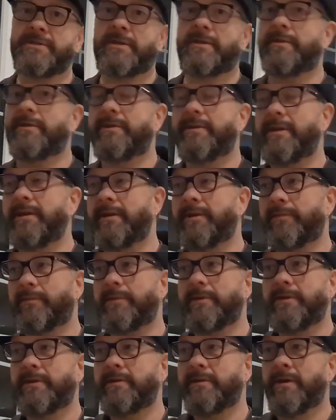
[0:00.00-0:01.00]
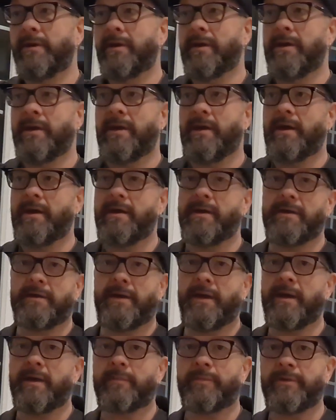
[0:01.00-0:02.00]
selling an '83 uh,
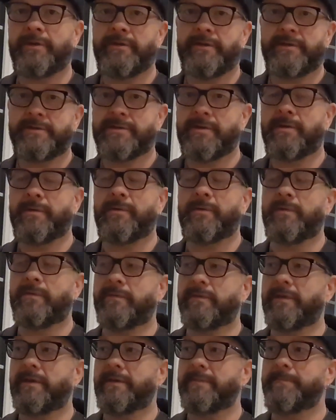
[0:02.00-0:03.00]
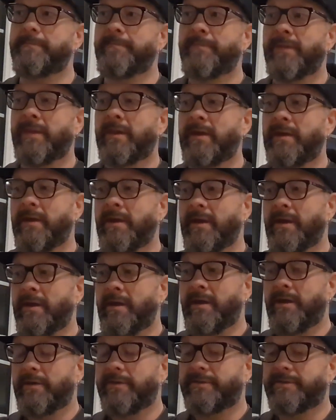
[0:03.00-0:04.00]
Camry. It's going over that.
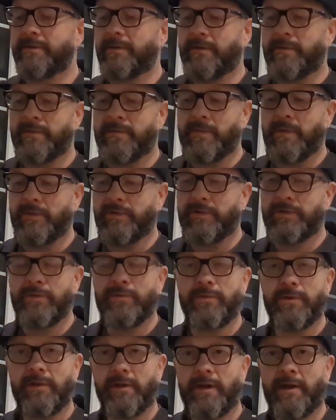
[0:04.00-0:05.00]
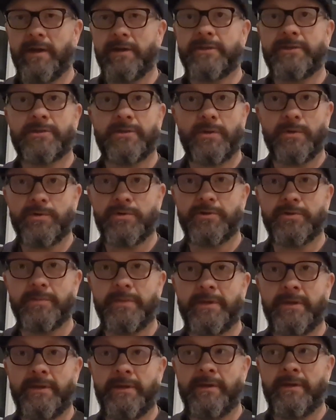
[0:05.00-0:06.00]
So utilize social
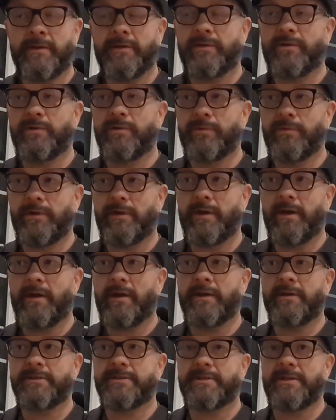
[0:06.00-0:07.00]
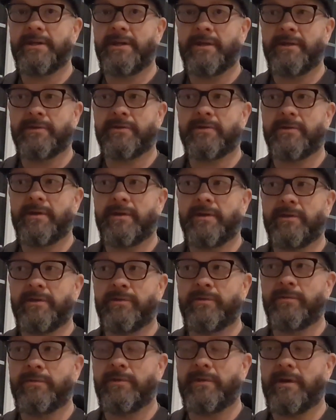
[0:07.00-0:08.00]
media, utilize the internet,
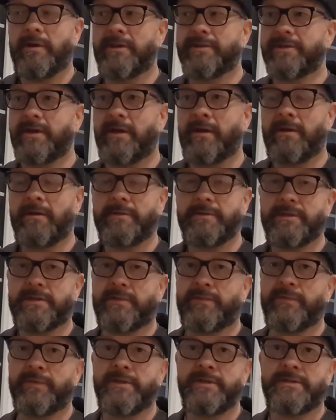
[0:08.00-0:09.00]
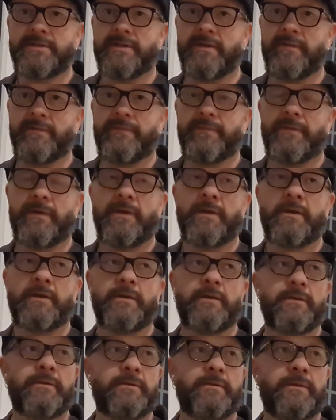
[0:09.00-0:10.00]
utilize all this free stuff,
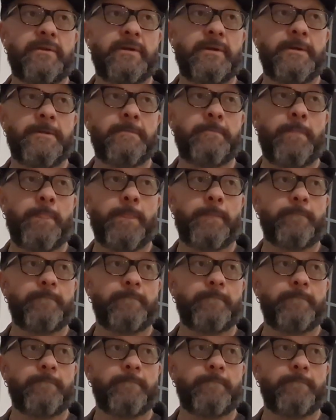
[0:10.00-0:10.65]
and um,